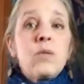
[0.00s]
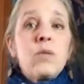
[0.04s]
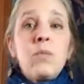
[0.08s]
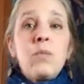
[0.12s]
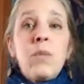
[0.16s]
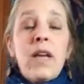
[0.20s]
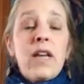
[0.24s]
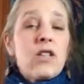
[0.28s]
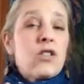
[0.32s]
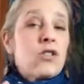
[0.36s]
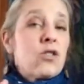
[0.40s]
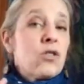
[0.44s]

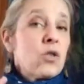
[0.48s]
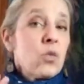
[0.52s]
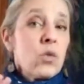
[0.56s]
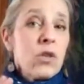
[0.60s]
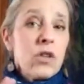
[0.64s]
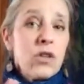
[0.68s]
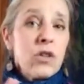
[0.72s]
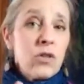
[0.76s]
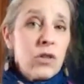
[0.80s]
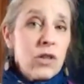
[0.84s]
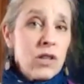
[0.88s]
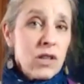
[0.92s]
masters
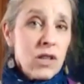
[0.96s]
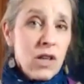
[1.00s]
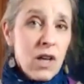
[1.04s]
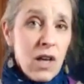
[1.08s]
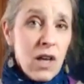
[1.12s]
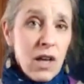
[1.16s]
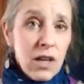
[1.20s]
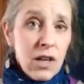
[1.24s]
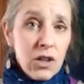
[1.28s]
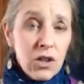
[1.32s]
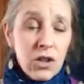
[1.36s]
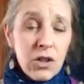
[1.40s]
whether it's
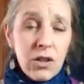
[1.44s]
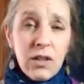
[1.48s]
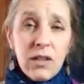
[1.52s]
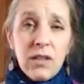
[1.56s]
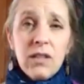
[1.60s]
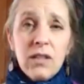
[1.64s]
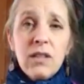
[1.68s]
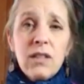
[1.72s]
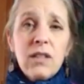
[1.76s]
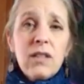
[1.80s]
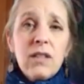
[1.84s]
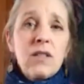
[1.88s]

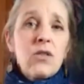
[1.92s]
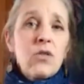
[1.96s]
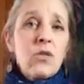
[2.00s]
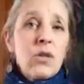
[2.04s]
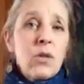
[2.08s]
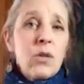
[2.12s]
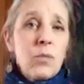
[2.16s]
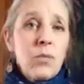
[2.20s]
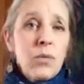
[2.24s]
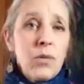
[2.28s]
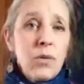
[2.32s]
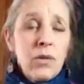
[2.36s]
Jesus
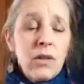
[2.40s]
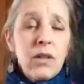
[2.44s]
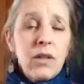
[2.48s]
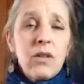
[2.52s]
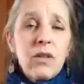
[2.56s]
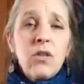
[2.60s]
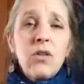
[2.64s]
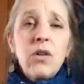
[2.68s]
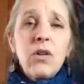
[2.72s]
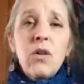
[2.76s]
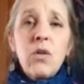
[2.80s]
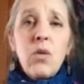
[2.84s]
or
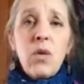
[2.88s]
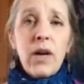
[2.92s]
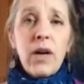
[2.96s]
Buddha or